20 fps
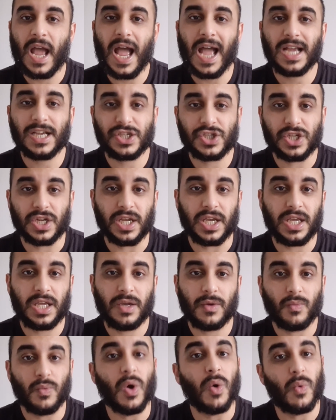
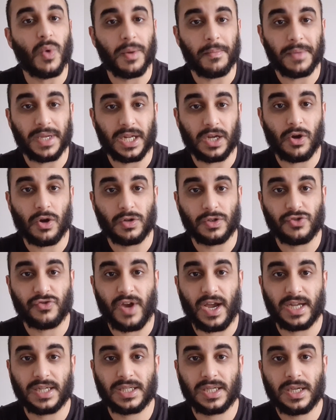actually will win me the
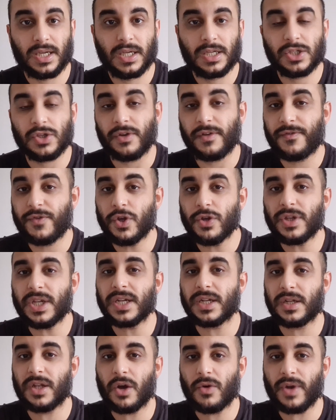contract. So if you
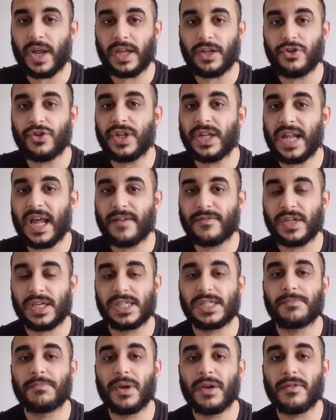didn't know that and you didn't have the
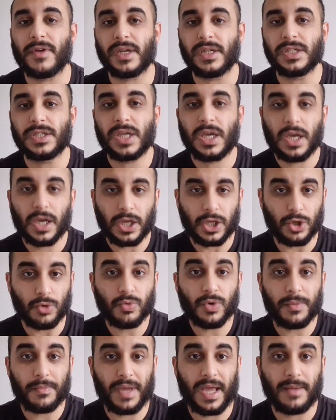experience, you
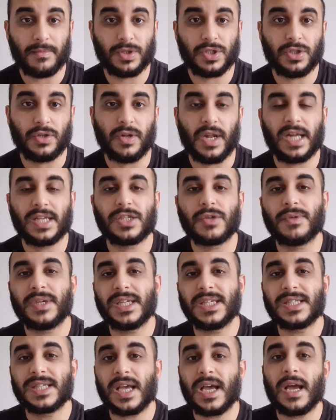wouldn't be able to do that. So
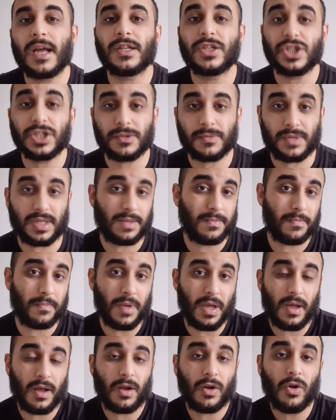it is just,
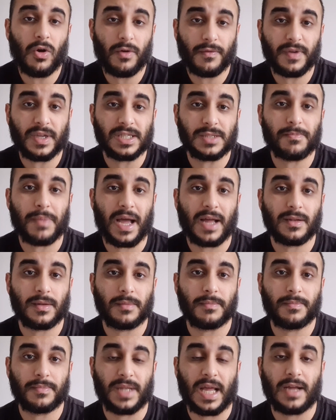a lot of it is
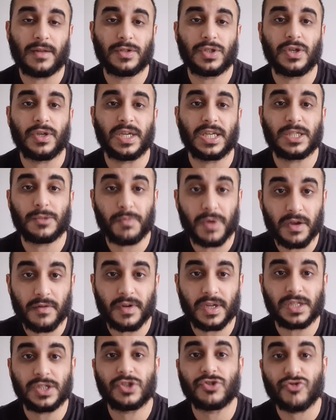bound down to
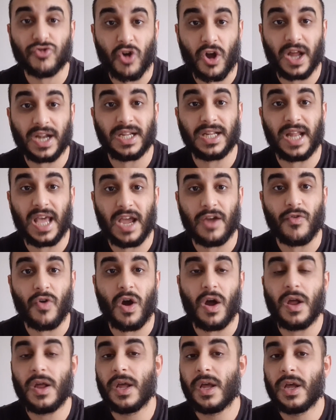experience, trial and
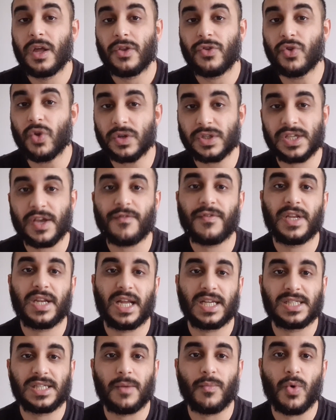error. Not something
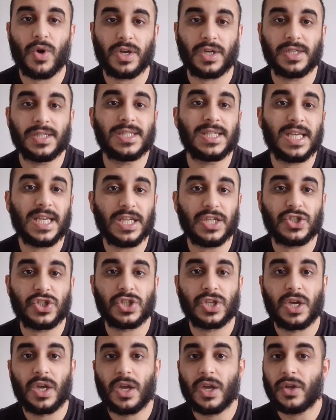that someone can
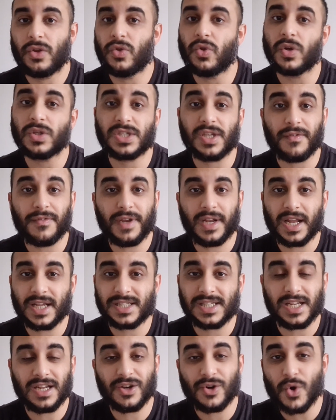teach, not something
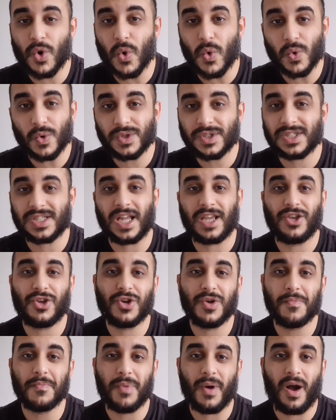that's in a course that you
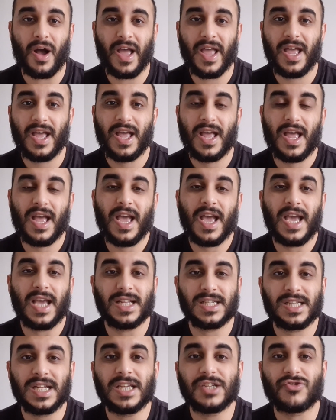can buy.
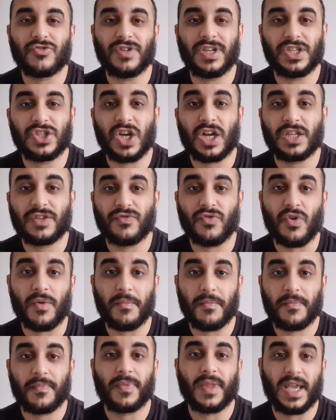It's literally just
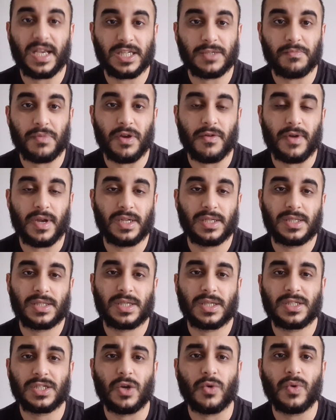from
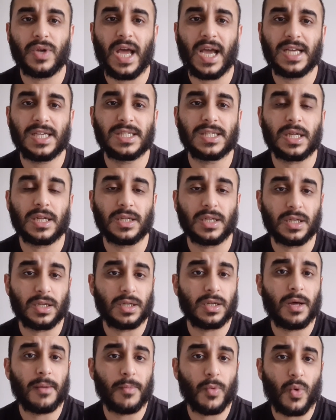experience. So that is the
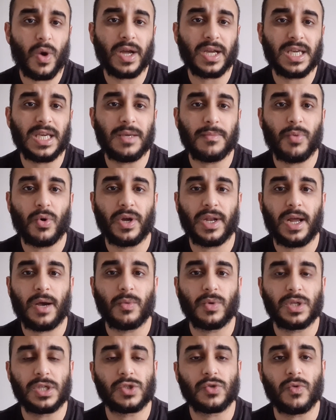number one key point I
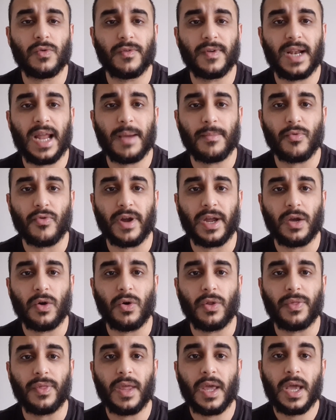want to sort of elaborate
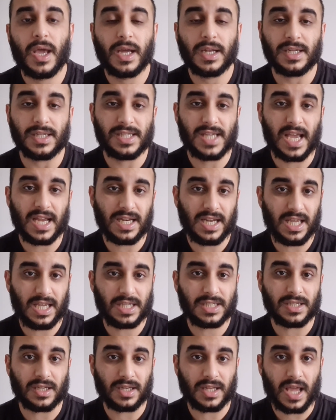on. The
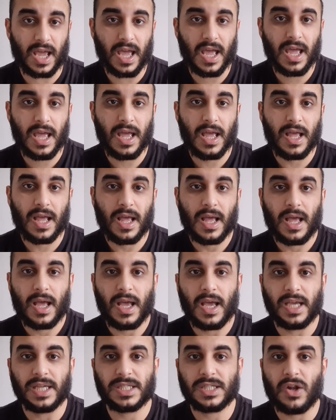techniques are there.
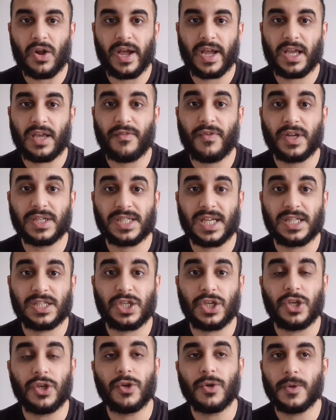It's like if I said
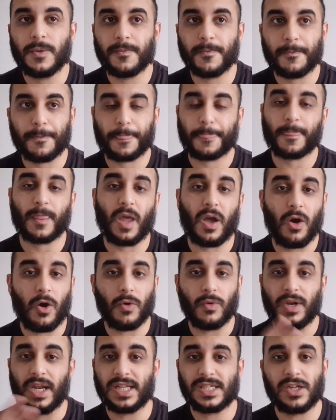to you,
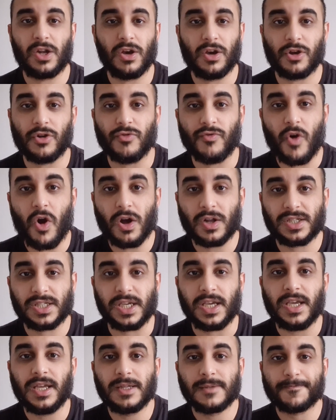oh, let's learn
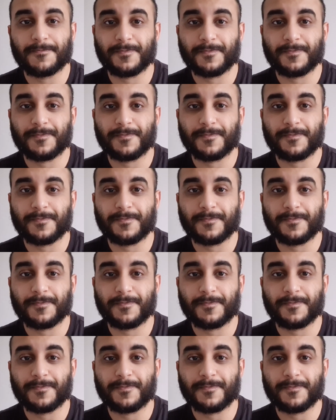karate.